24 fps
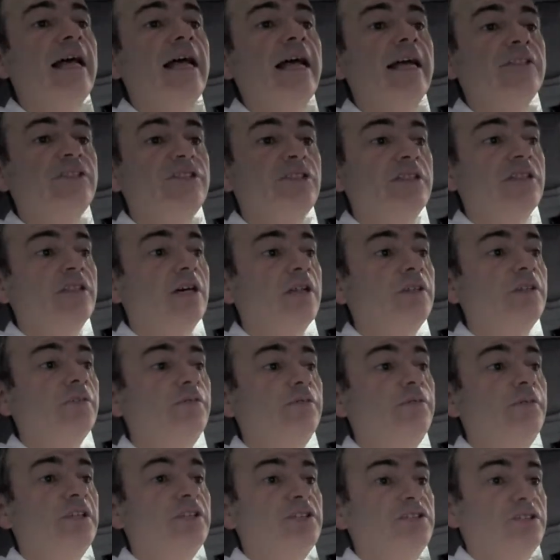accent on the
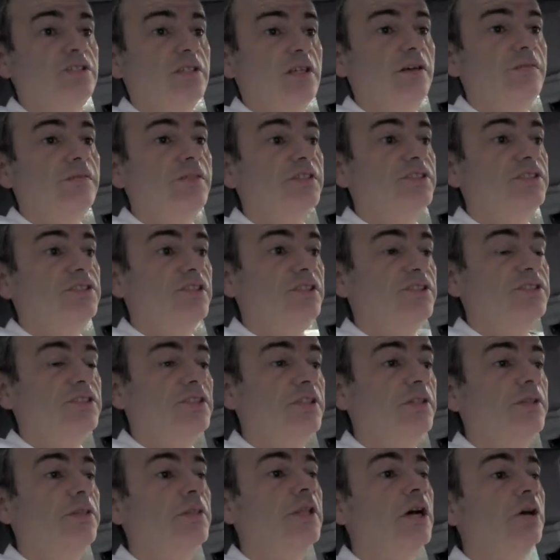first of the
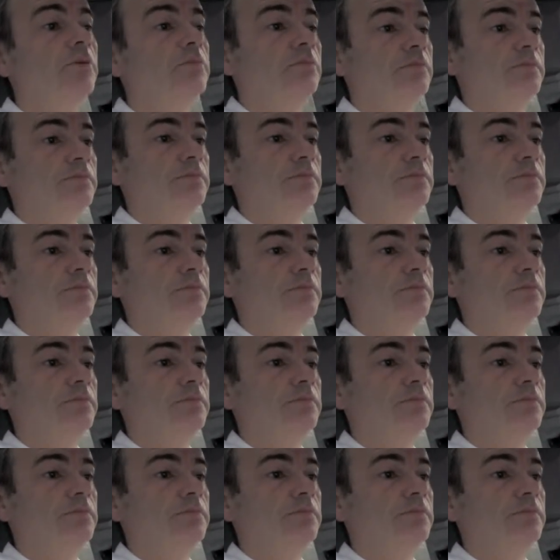16th note.